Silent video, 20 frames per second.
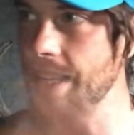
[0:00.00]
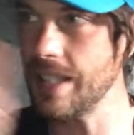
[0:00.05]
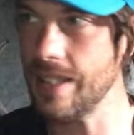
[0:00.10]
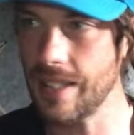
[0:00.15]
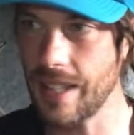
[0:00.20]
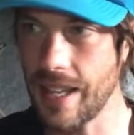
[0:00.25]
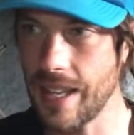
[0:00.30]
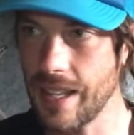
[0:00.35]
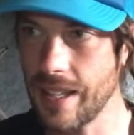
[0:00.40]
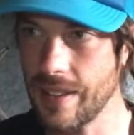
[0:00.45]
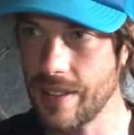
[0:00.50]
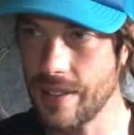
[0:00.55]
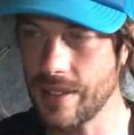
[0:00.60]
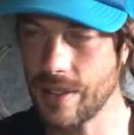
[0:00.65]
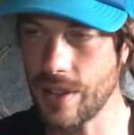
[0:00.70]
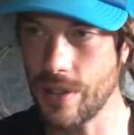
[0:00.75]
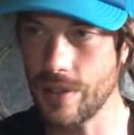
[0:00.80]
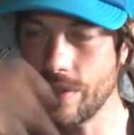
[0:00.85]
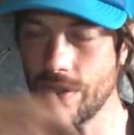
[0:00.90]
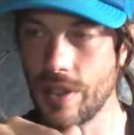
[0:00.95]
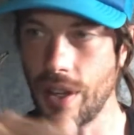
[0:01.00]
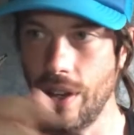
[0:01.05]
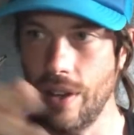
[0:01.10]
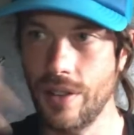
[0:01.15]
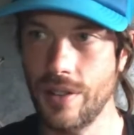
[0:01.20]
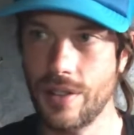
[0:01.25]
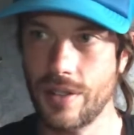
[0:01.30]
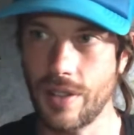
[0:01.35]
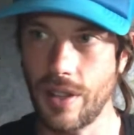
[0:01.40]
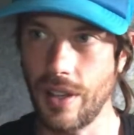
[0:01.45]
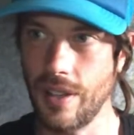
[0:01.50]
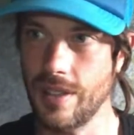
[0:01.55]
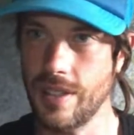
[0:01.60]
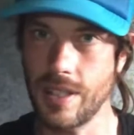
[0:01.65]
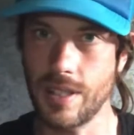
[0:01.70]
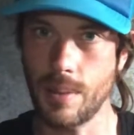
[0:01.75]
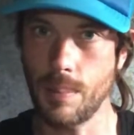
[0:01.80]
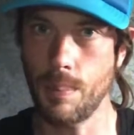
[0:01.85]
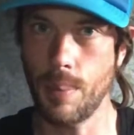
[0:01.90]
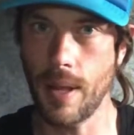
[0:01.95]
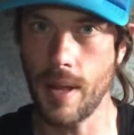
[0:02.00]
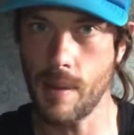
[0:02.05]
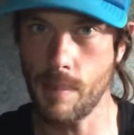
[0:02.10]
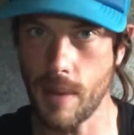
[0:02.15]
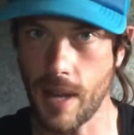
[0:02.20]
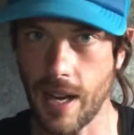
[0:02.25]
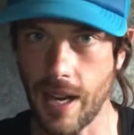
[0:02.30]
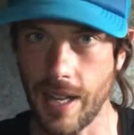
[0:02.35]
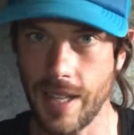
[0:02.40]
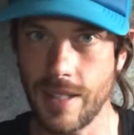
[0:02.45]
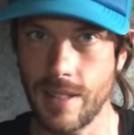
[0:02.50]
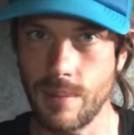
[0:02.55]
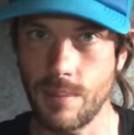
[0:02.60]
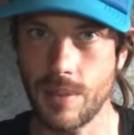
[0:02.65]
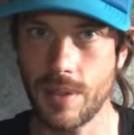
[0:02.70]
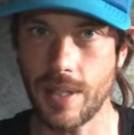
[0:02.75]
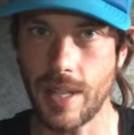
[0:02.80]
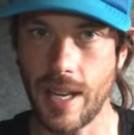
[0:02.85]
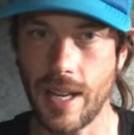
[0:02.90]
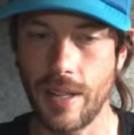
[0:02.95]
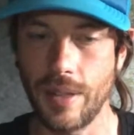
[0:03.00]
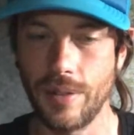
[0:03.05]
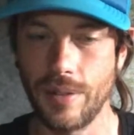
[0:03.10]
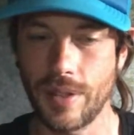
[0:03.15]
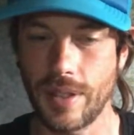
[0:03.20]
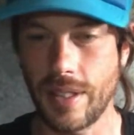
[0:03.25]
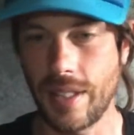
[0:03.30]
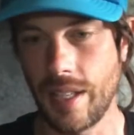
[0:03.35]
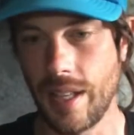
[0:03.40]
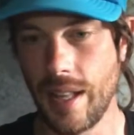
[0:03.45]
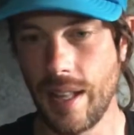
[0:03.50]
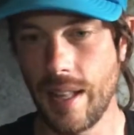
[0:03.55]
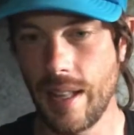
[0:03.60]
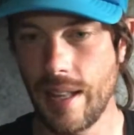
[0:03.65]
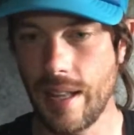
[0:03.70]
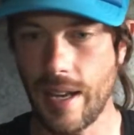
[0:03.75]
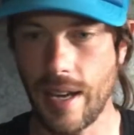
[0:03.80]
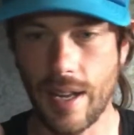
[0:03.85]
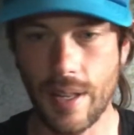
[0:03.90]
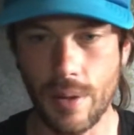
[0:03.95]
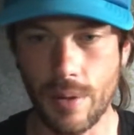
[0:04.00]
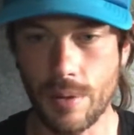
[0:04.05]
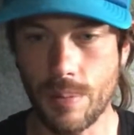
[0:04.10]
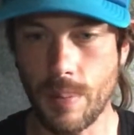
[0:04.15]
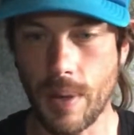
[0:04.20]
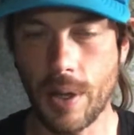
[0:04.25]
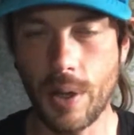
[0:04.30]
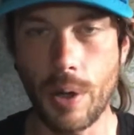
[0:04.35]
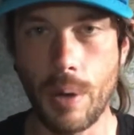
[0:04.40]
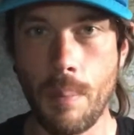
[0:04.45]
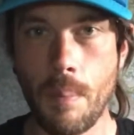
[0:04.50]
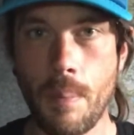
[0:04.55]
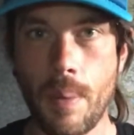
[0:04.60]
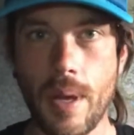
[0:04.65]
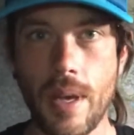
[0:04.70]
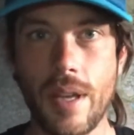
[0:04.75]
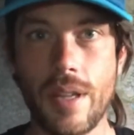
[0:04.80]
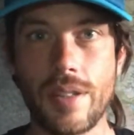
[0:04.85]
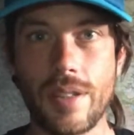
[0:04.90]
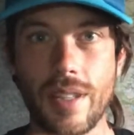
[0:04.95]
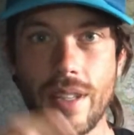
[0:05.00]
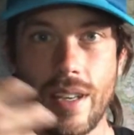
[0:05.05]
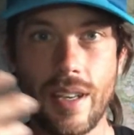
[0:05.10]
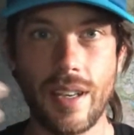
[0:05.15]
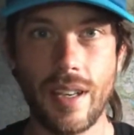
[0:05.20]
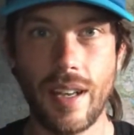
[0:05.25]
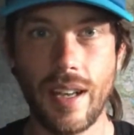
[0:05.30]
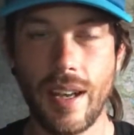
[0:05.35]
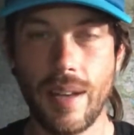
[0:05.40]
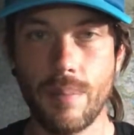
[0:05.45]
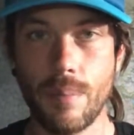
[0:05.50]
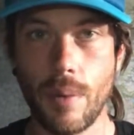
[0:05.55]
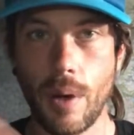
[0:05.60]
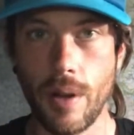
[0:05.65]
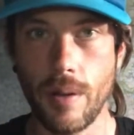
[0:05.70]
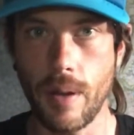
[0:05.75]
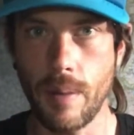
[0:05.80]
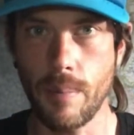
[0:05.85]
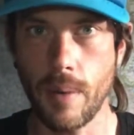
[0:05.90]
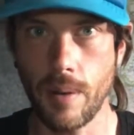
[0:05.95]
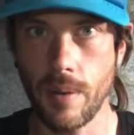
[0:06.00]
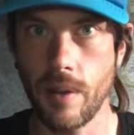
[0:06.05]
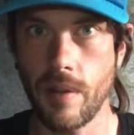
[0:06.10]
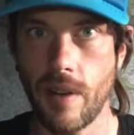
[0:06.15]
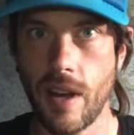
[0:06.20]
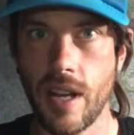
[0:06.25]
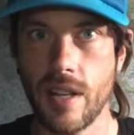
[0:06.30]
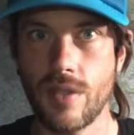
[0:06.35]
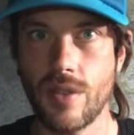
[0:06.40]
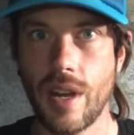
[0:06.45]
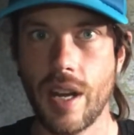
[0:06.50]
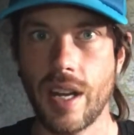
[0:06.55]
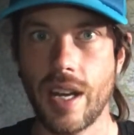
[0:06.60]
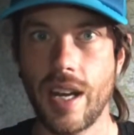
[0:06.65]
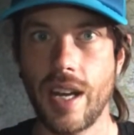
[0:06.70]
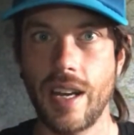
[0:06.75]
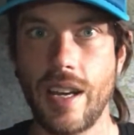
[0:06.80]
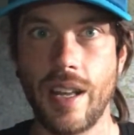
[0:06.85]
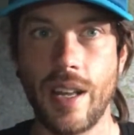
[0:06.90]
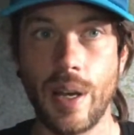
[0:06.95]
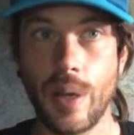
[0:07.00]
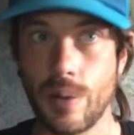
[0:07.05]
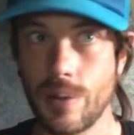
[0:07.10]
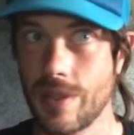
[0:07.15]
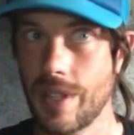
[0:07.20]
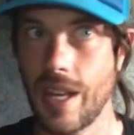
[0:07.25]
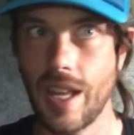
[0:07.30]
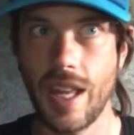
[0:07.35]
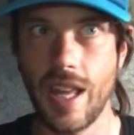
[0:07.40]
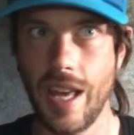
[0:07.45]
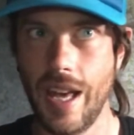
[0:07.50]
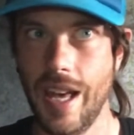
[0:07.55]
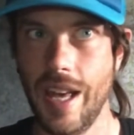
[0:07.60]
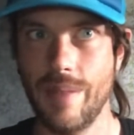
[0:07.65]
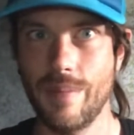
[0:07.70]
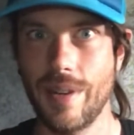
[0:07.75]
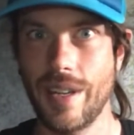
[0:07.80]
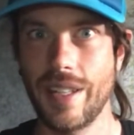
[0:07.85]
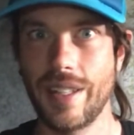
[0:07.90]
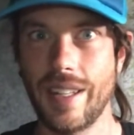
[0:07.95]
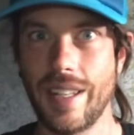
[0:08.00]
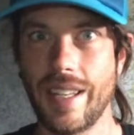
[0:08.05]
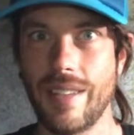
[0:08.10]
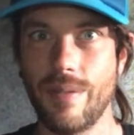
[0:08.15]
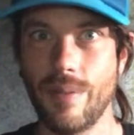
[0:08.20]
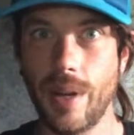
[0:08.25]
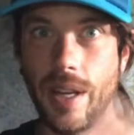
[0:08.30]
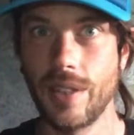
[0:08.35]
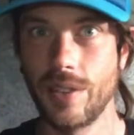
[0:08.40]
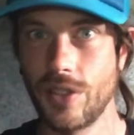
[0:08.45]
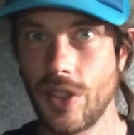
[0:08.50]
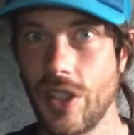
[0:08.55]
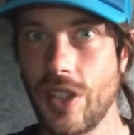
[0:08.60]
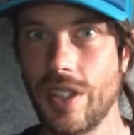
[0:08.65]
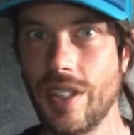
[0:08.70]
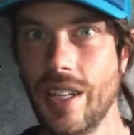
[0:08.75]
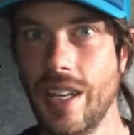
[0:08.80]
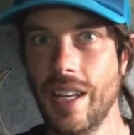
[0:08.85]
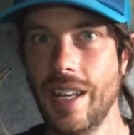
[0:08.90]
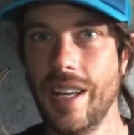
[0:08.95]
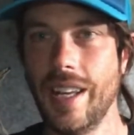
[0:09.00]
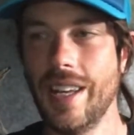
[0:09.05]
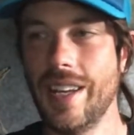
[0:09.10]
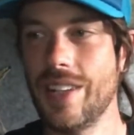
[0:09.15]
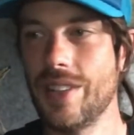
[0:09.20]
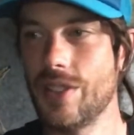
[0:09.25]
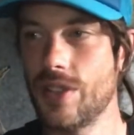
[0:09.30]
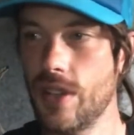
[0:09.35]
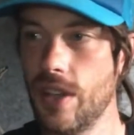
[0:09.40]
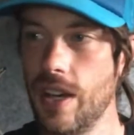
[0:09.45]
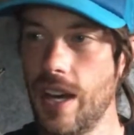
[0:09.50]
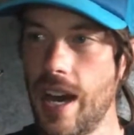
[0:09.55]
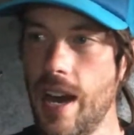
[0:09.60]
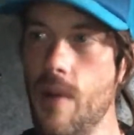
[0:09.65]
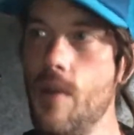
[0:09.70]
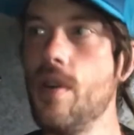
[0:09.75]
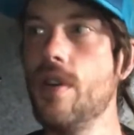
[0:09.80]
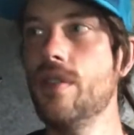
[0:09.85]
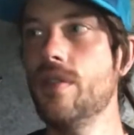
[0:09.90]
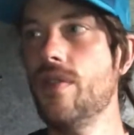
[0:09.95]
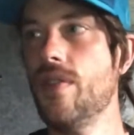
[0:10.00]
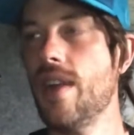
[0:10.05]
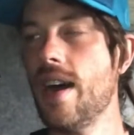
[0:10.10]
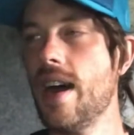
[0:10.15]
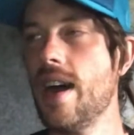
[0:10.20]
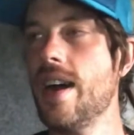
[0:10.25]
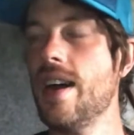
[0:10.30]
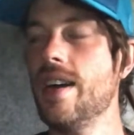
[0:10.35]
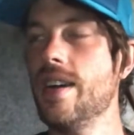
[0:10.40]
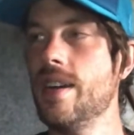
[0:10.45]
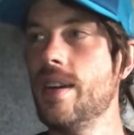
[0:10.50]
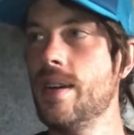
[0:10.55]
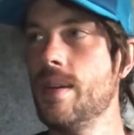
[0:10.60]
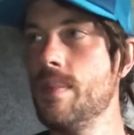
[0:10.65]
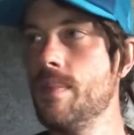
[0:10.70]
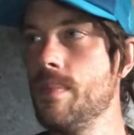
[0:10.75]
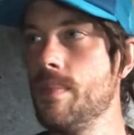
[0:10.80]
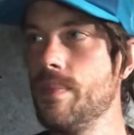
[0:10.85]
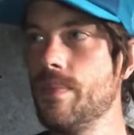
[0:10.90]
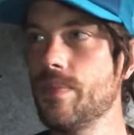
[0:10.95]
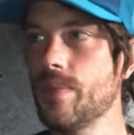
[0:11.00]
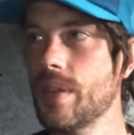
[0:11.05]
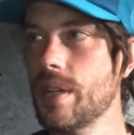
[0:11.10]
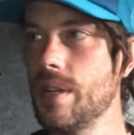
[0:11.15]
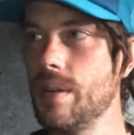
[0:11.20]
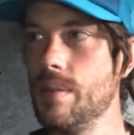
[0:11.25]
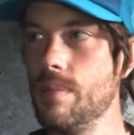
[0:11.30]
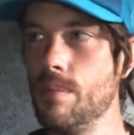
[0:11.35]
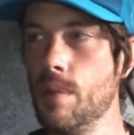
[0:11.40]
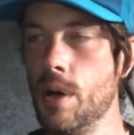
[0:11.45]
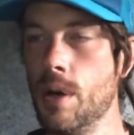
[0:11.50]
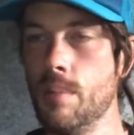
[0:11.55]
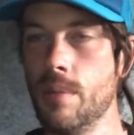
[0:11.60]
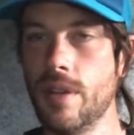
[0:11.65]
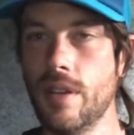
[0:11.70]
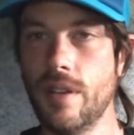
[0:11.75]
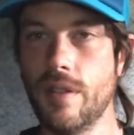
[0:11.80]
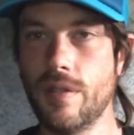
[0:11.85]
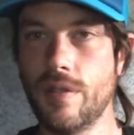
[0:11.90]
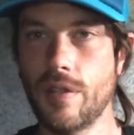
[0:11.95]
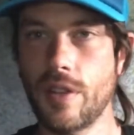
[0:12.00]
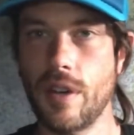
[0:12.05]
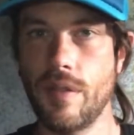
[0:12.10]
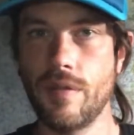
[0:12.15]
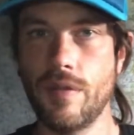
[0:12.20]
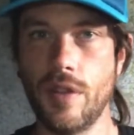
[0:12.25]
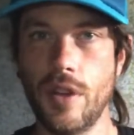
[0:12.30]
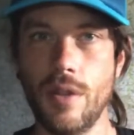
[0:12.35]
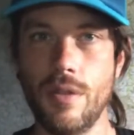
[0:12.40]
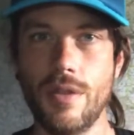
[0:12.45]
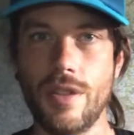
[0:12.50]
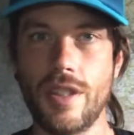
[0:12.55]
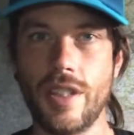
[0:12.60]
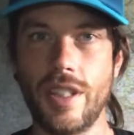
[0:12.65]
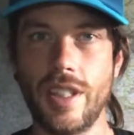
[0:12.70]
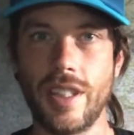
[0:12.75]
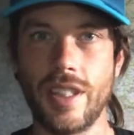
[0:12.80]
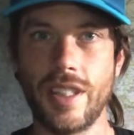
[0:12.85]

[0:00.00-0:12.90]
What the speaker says: like, the contours sort of disappear behind themselves, and I used my compass, and I'm on the right track, aren't I? And I was like, yeah, man, like, well done. So out of that moment of confusion and